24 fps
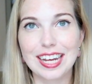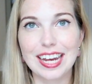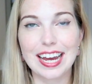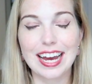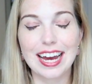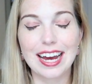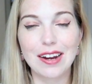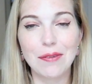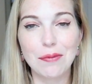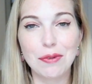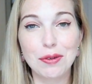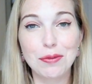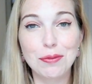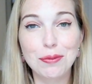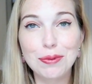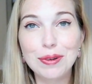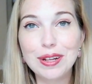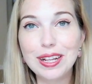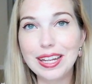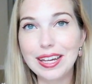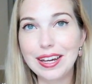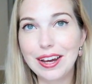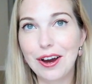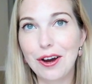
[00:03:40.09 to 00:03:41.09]
and we
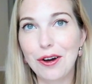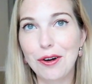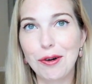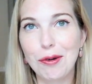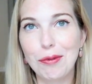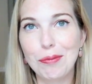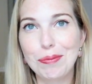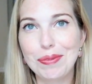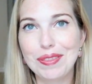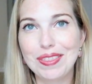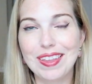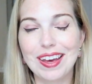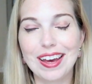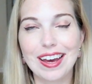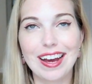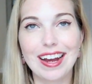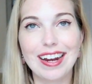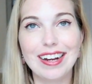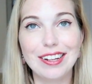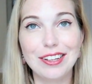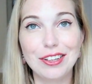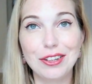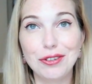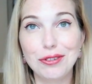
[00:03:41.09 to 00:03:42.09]
really hope
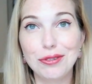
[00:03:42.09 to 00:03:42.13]
that